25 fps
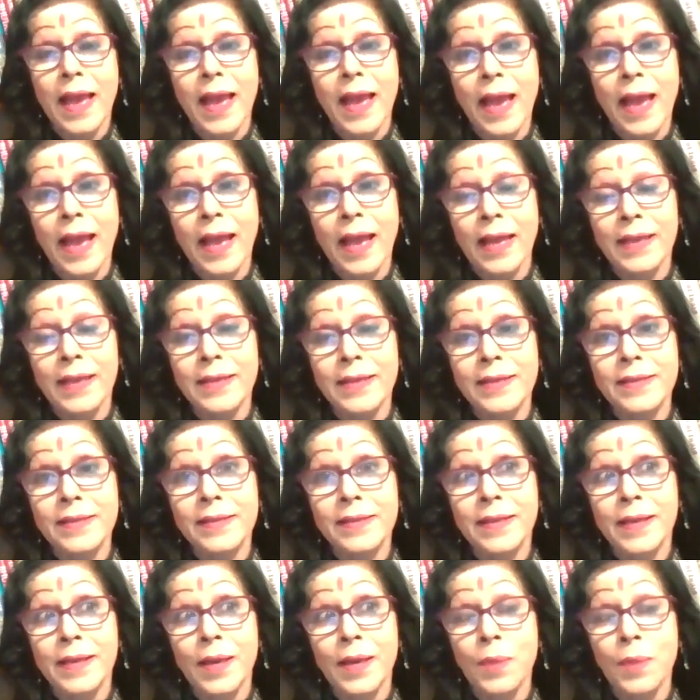and
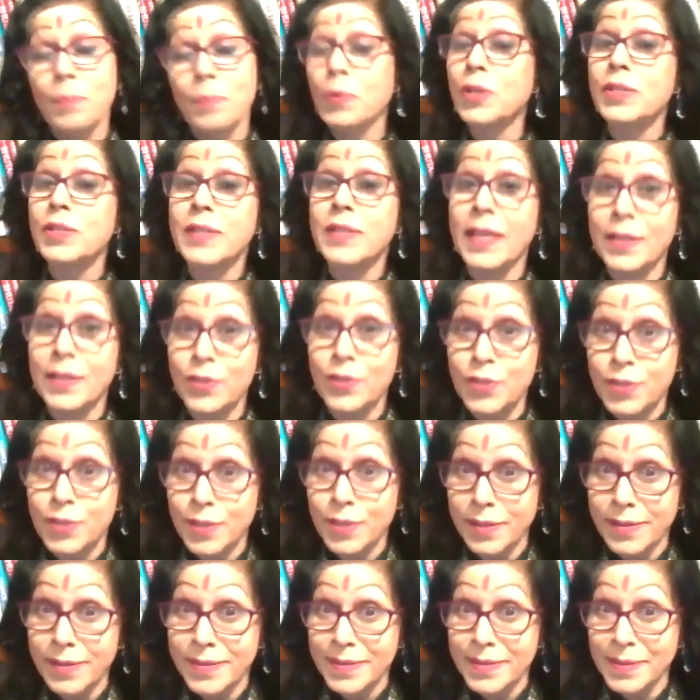
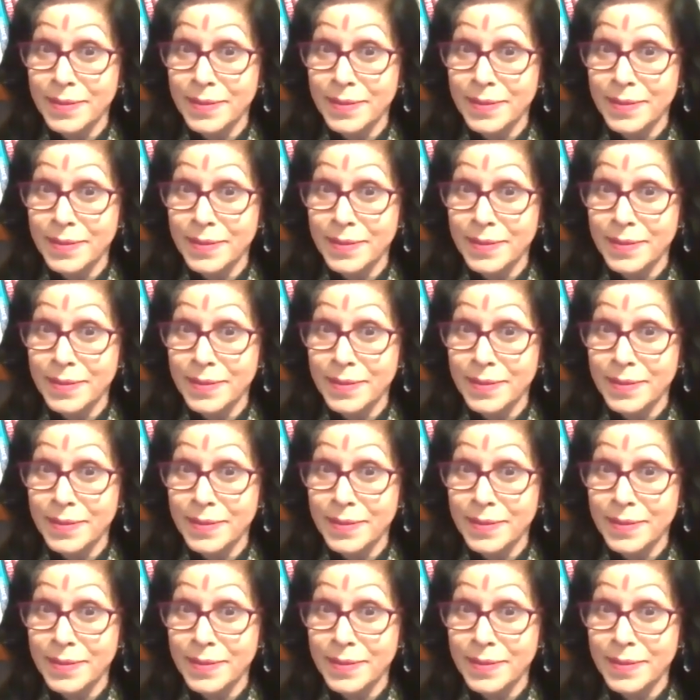potentials?